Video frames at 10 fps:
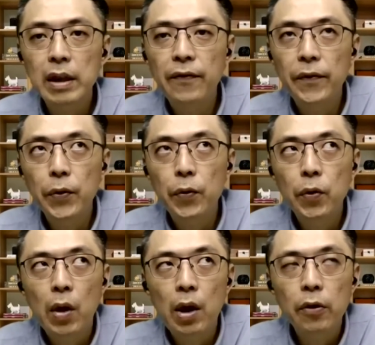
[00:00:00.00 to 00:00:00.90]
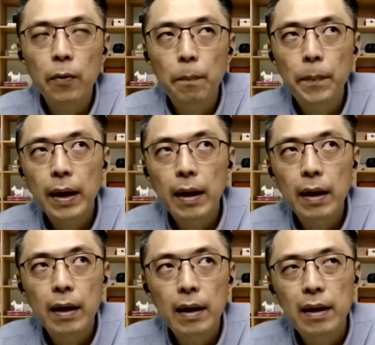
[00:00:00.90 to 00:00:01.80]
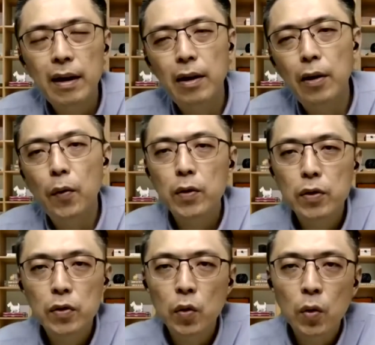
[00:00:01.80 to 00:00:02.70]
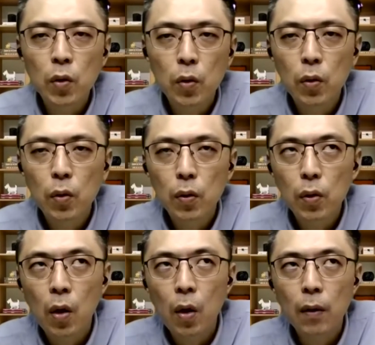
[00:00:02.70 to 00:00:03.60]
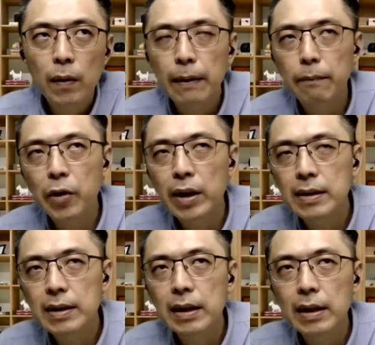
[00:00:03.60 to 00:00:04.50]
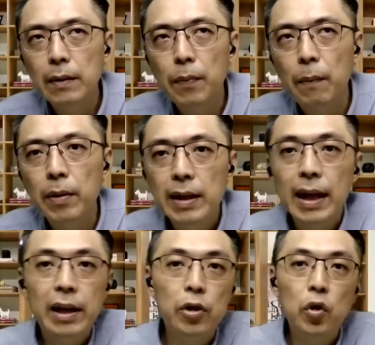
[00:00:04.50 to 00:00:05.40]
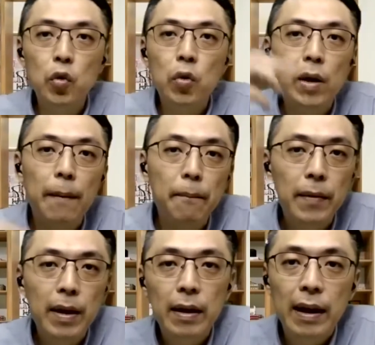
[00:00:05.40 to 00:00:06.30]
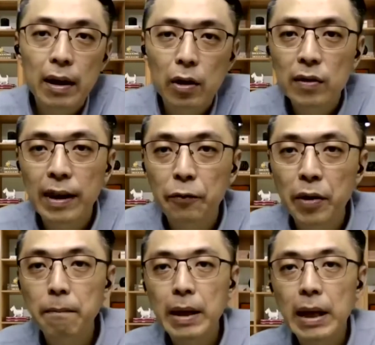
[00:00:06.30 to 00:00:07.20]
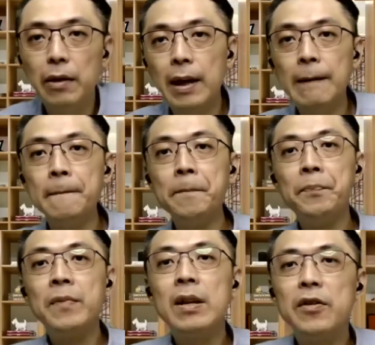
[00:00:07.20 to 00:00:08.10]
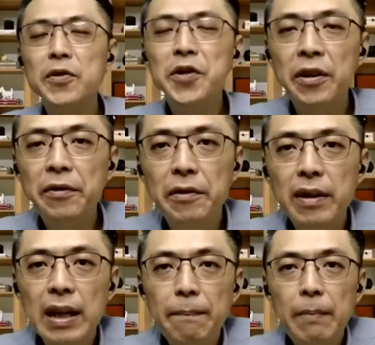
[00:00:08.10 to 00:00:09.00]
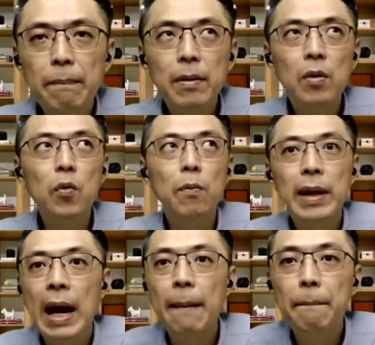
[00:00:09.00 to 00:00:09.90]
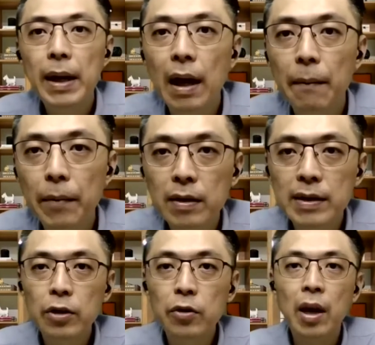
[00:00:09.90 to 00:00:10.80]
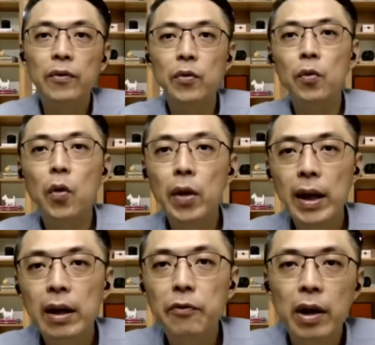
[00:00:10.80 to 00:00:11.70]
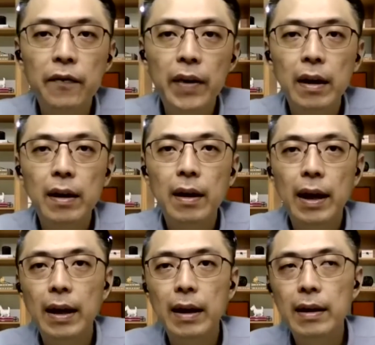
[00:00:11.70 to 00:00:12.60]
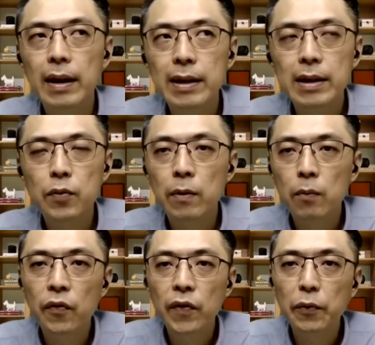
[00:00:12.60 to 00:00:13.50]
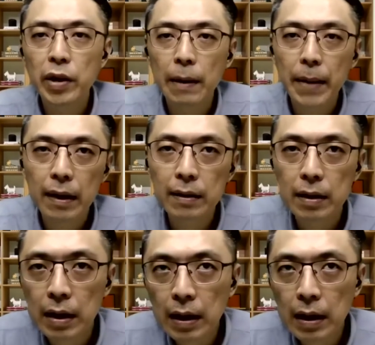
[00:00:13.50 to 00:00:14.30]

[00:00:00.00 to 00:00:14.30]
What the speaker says: if you know how to pick so-called like grade C property and you do it up and it looks like grade B, right? So generally people will be happy because they don't have to go in, renovate, and they just want to move in with their bags.